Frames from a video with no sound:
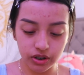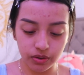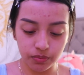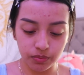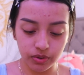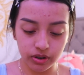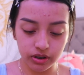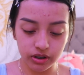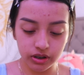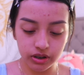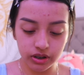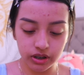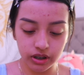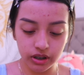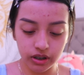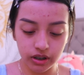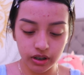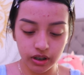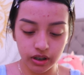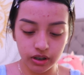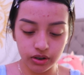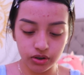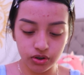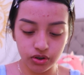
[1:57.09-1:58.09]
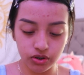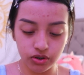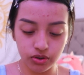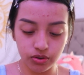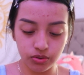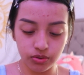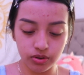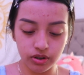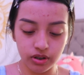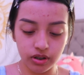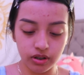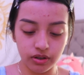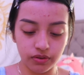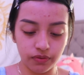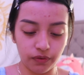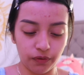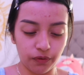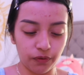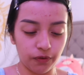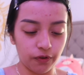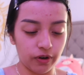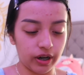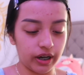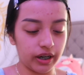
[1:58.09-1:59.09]
I want to change to the
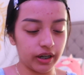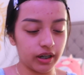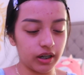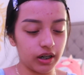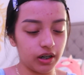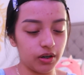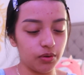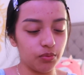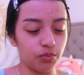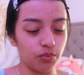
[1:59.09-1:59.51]
Frankie